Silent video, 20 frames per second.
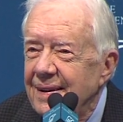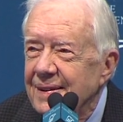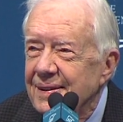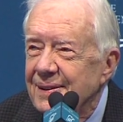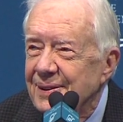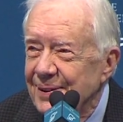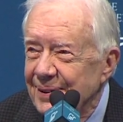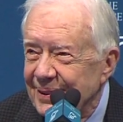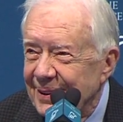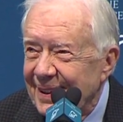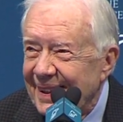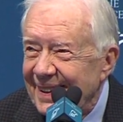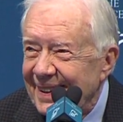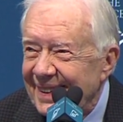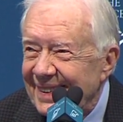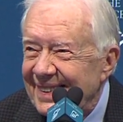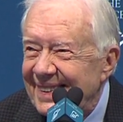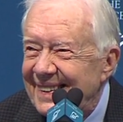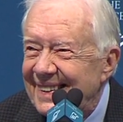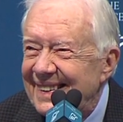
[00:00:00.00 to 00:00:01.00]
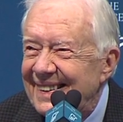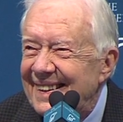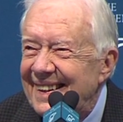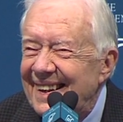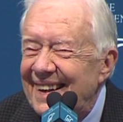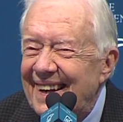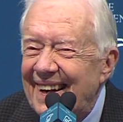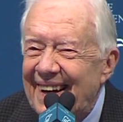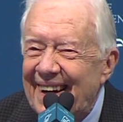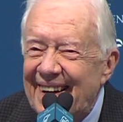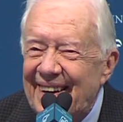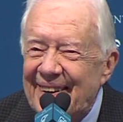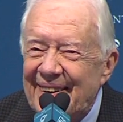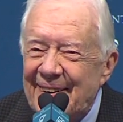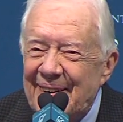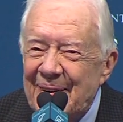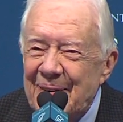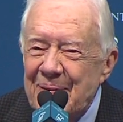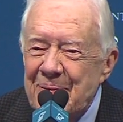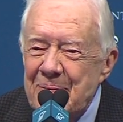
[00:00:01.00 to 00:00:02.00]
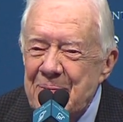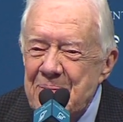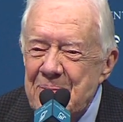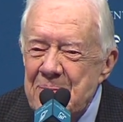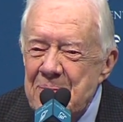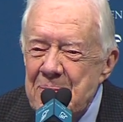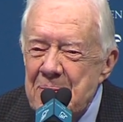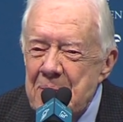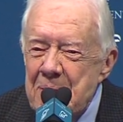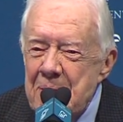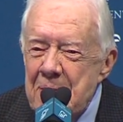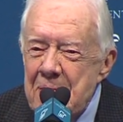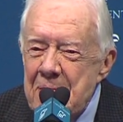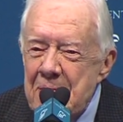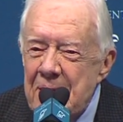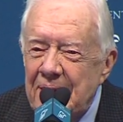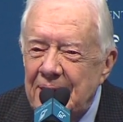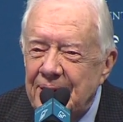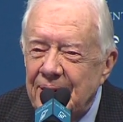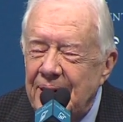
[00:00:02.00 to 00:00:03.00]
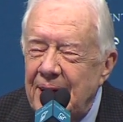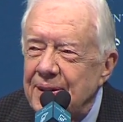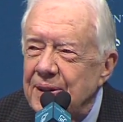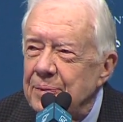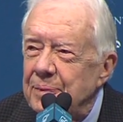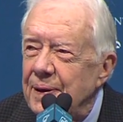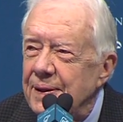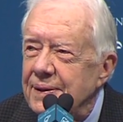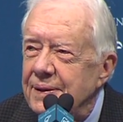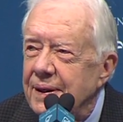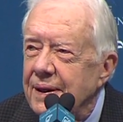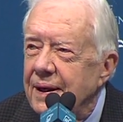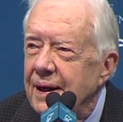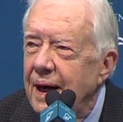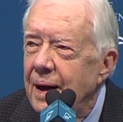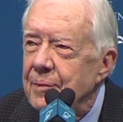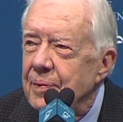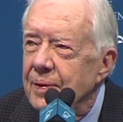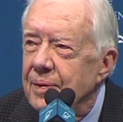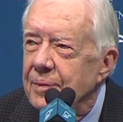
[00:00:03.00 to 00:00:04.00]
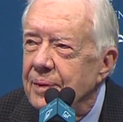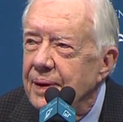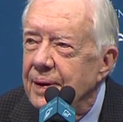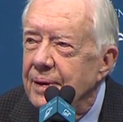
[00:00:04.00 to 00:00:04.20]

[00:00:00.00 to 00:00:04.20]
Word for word: still together. And uh, so that's the best thing that happened